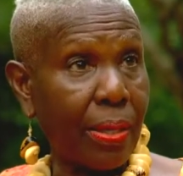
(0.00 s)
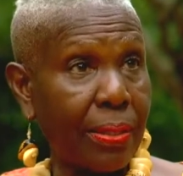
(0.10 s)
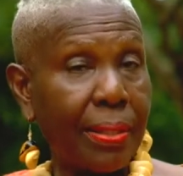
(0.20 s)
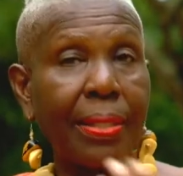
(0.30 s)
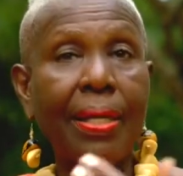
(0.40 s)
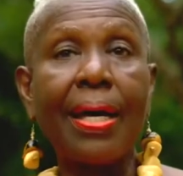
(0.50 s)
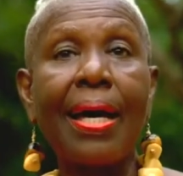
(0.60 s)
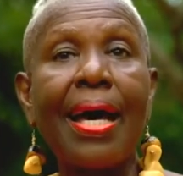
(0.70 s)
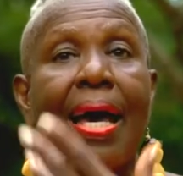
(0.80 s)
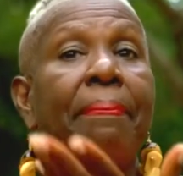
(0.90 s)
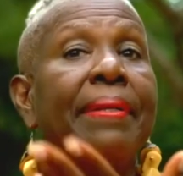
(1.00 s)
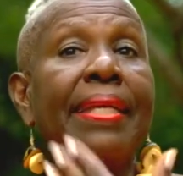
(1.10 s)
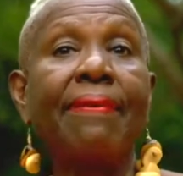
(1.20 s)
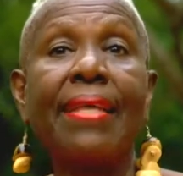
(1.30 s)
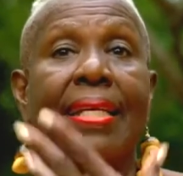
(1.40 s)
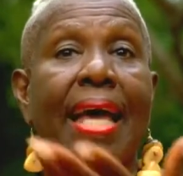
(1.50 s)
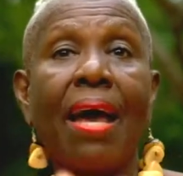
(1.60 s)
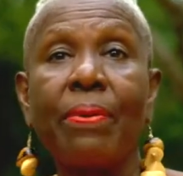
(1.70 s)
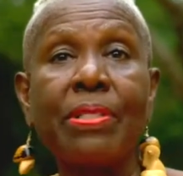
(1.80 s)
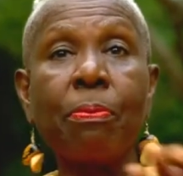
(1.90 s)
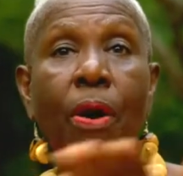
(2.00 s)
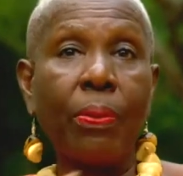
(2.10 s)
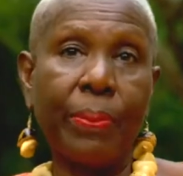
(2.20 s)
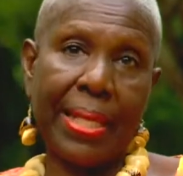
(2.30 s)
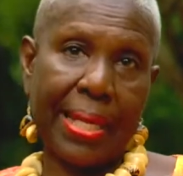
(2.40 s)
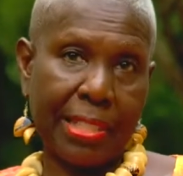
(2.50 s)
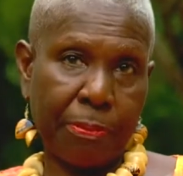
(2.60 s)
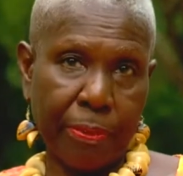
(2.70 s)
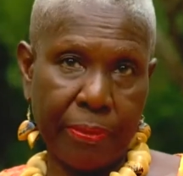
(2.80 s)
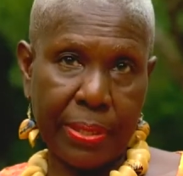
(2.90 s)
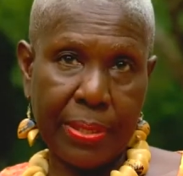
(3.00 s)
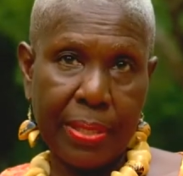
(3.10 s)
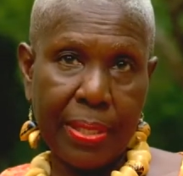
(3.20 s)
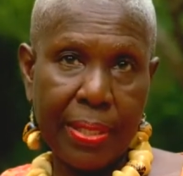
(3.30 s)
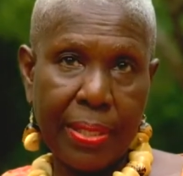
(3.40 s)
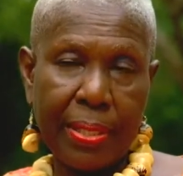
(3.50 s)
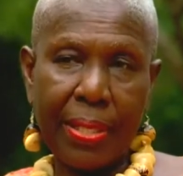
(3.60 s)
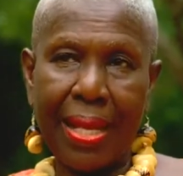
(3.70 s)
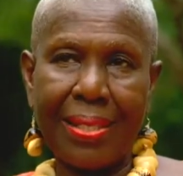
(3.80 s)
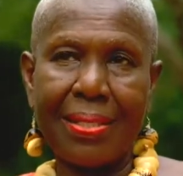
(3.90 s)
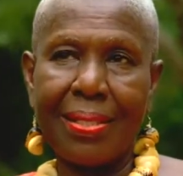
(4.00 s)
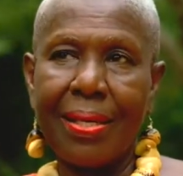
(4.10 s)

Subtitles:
God. I believe that I was born with that spirit, that